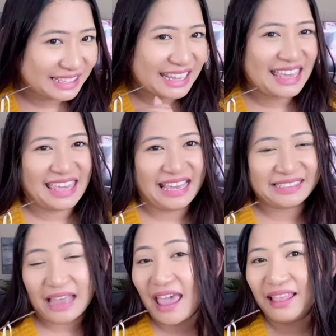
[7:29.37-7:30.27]
Yes,
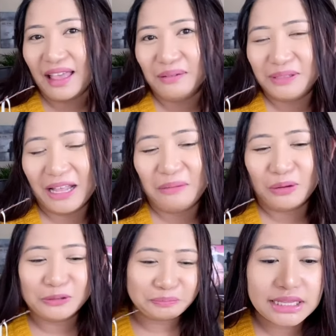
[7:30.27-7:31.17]
I love
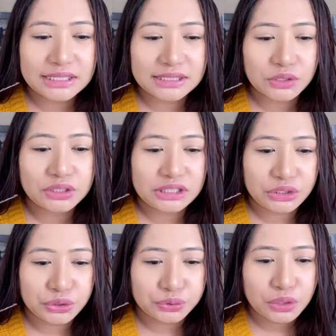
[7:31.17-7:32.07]
salmon. Let's
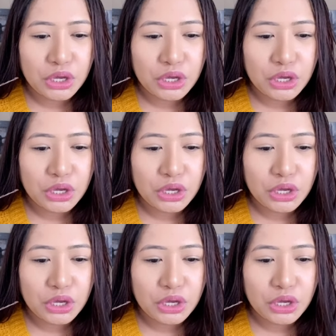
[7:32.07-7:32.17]
continue.